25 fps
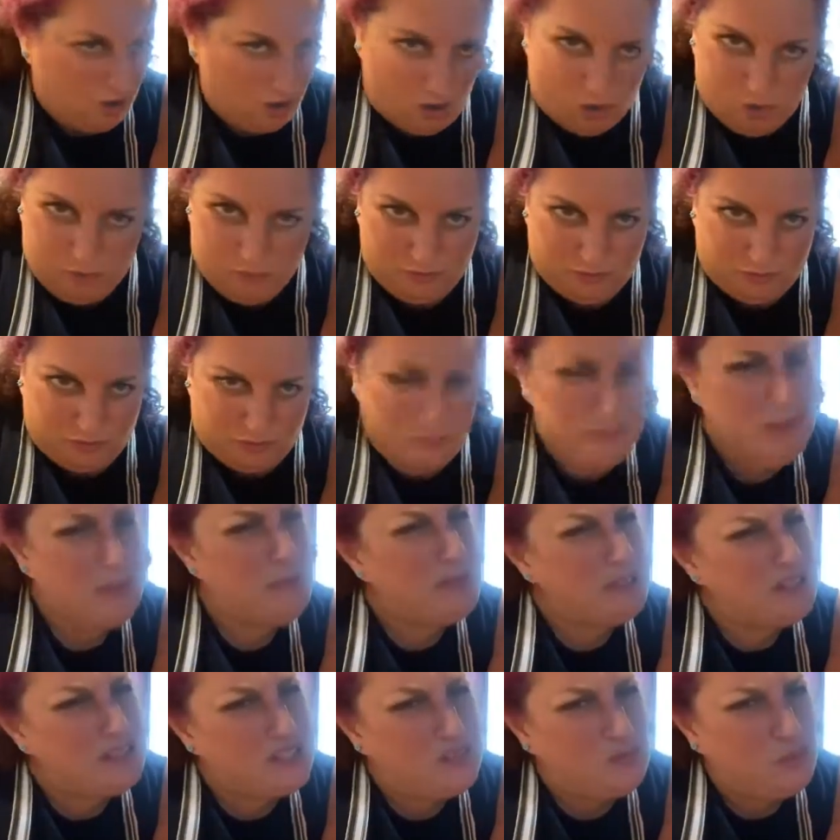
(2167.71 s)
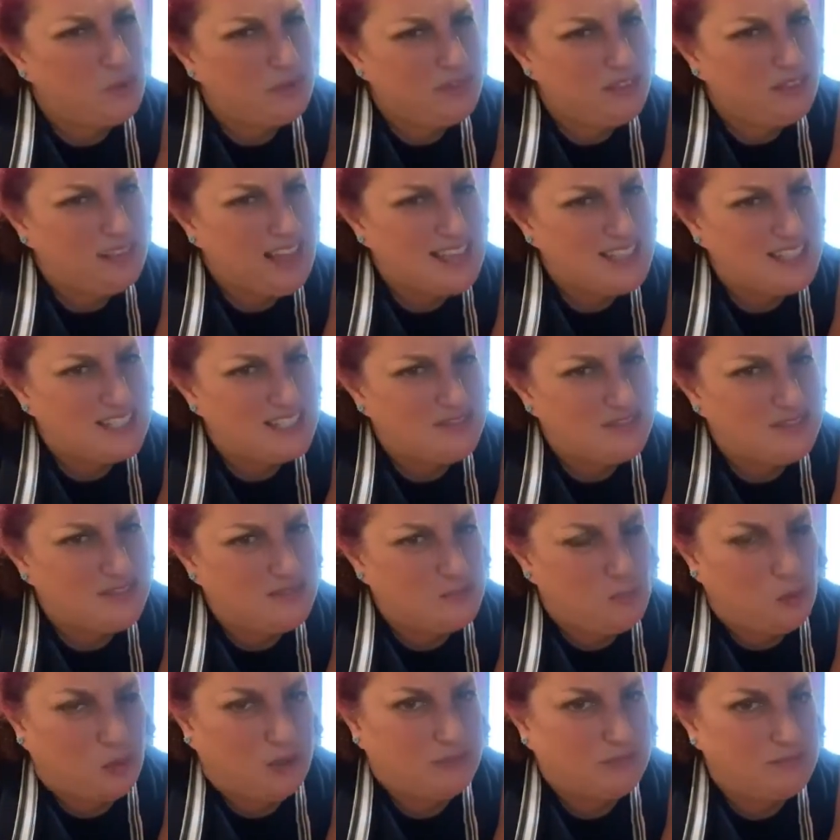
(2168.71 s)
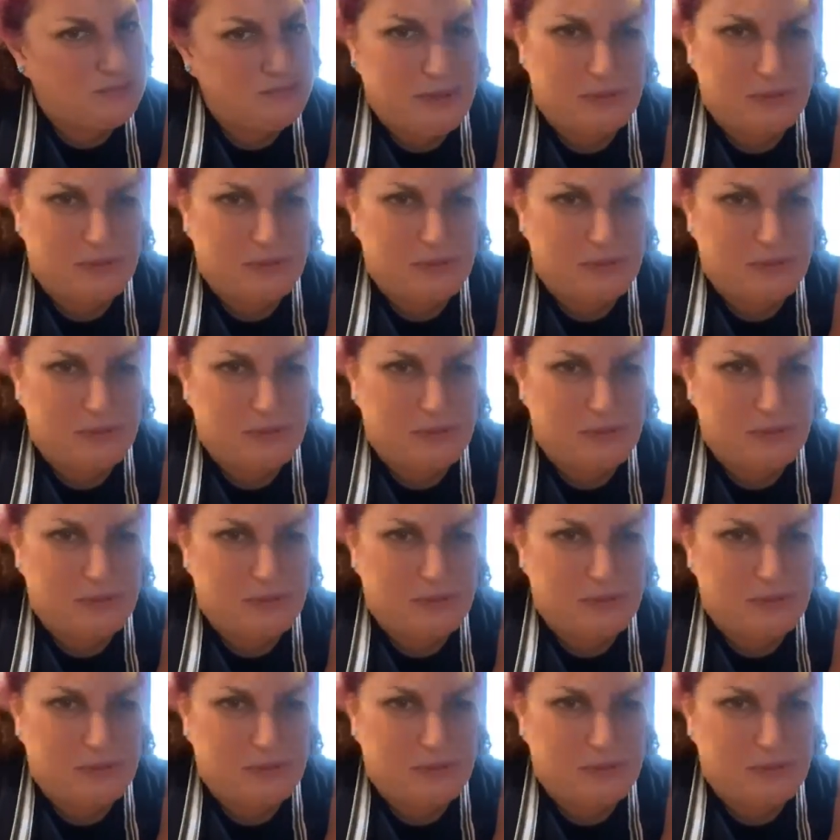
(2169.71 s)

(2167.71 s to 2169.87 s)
over. Maybe it's the last one.